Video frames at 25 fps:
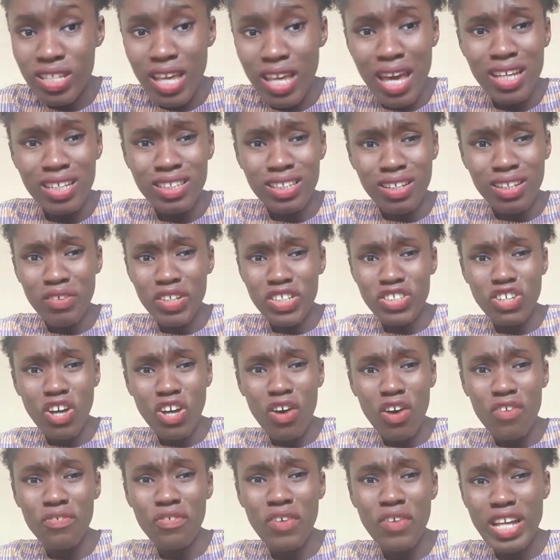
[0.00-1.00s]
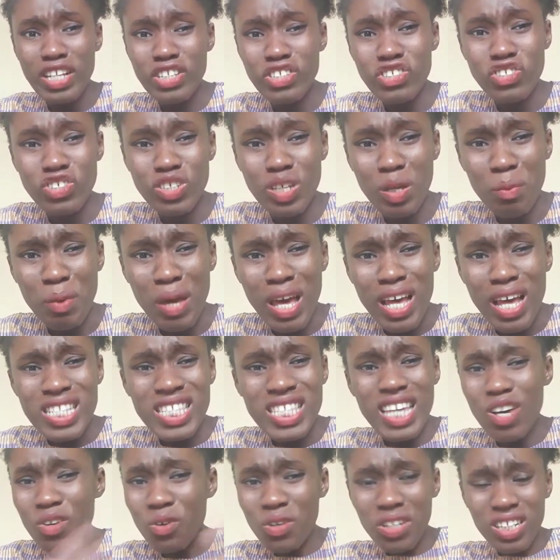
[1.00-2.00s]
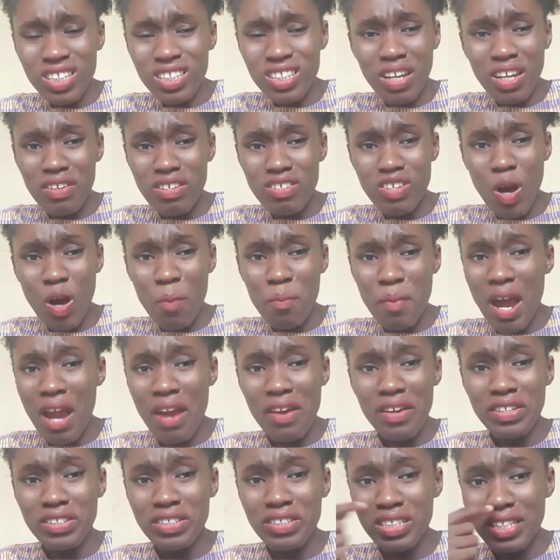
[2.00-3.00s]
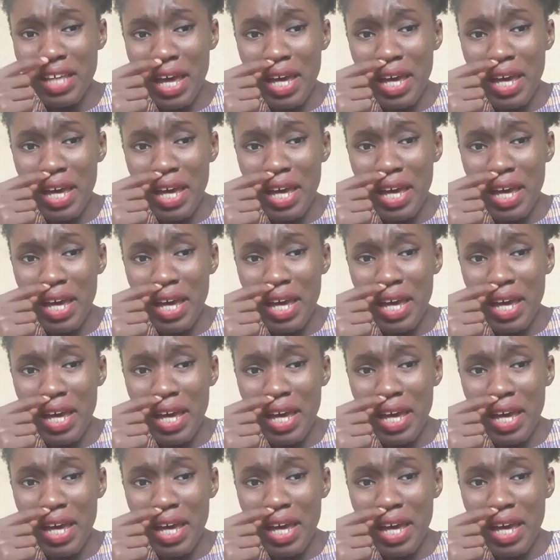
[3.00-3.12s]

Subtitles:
there are interracial friendship, there are good interracial marriages.